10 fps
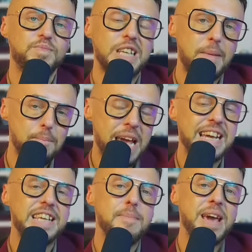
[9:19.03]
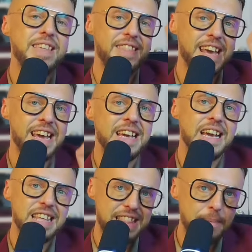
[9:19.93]
Make the main thing
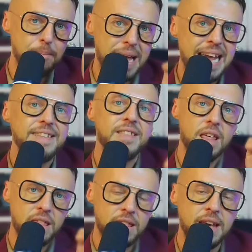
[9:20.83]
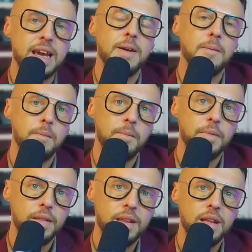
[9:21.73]
the main thing.
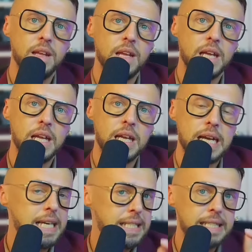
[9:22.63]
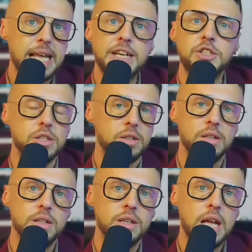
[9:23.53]
It's essential
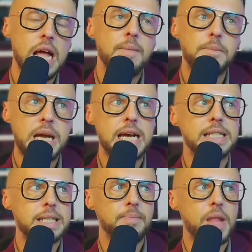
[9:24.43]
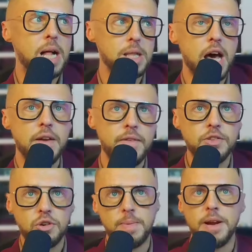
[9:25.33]
because a lot of
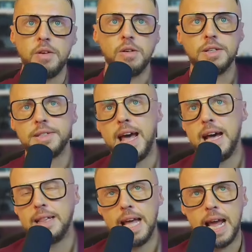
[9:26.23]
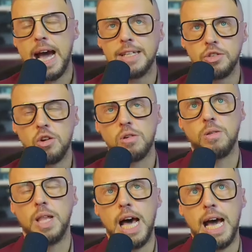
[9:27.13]
entrepreneurs that like I talk
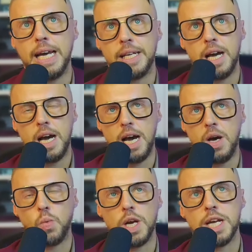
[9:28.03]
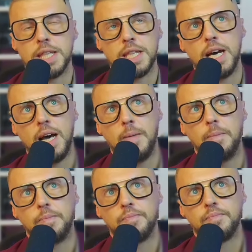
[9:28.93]
online uh, with,
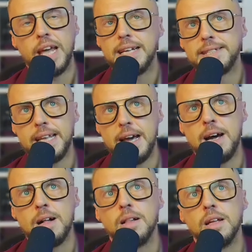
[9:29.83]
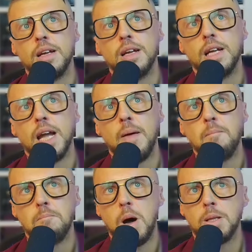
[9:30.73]
um, they sell
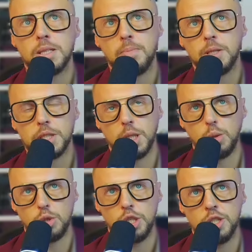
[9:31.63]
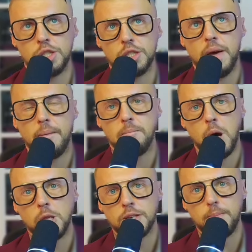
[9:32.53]
multiple solutions
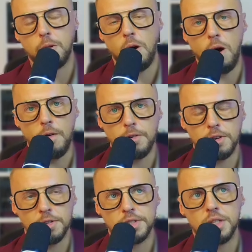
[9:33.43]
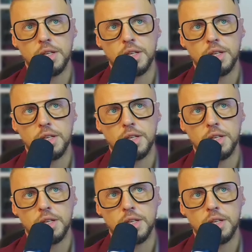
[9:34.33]
multiple offers.